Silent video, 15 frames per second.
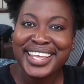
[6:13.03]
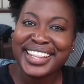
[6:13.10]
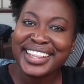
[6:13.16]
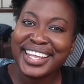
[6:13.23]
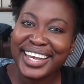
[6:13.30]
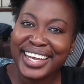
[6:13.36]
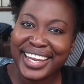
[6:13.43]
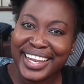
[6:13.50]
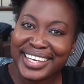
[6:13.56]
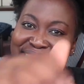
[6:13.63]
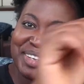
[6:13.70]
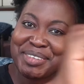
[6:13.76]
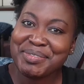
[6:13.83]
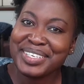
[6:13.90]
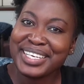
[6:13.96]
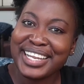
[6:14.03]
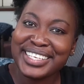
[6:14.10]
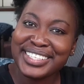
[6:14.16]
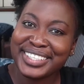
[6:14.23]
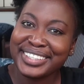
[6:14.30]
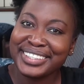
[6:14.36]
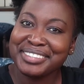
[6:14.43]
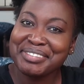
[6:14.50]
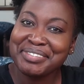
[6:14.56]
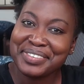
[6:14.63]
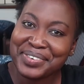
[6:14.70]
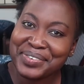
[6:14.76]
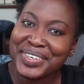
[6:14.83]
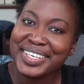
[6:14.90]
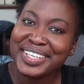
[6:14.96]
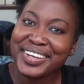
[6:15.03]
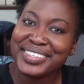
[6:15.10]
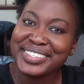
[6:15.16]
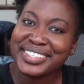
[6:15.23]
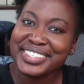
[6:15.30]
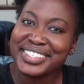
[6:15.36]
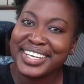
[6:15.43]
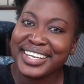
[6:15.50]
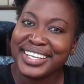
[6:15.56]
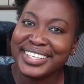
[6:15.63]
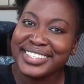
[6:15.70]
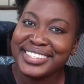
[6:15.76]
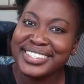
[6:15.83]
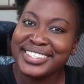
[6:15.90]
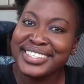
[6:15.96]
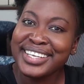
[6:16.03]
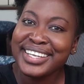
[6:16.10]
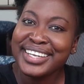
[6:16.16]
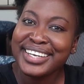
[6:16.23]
then get accommodation for 1,000 shillings